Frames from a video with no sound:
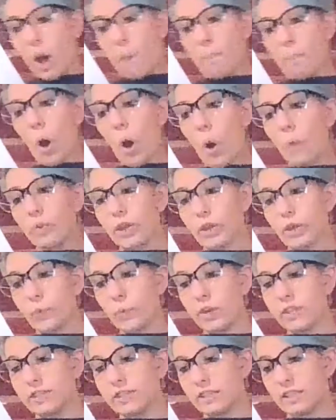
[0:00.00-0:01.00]
But only
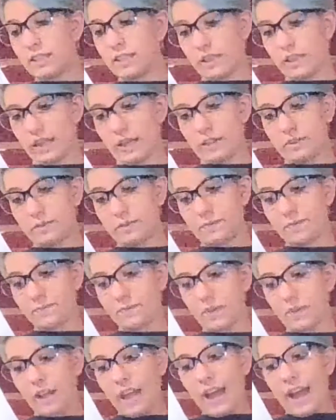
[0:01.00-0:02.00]
recently
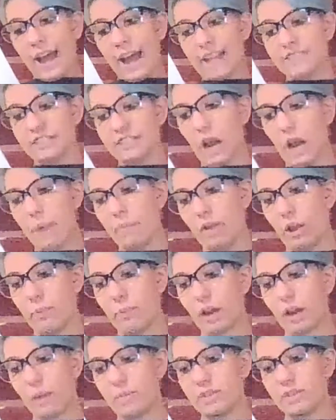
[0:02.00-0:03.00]
has Tumblr
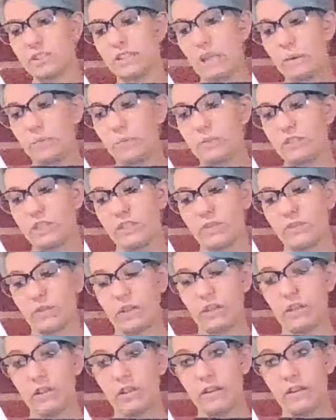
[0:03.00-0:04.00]
become a
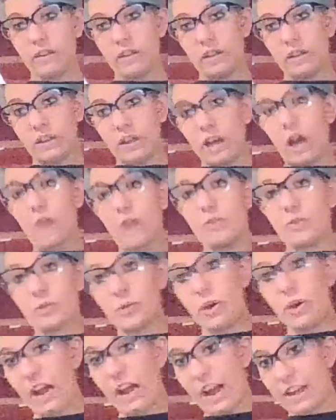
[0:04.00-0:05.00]
subgenre of
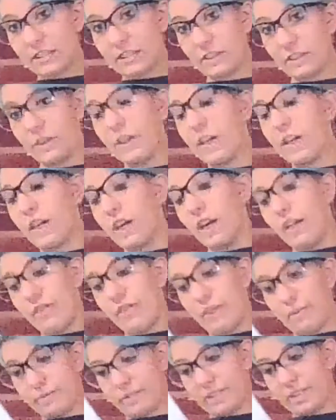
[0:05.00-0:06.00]
trash
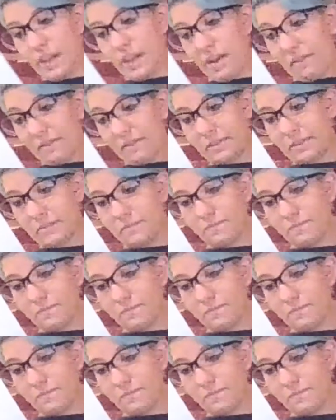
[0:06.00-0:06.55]
themselves.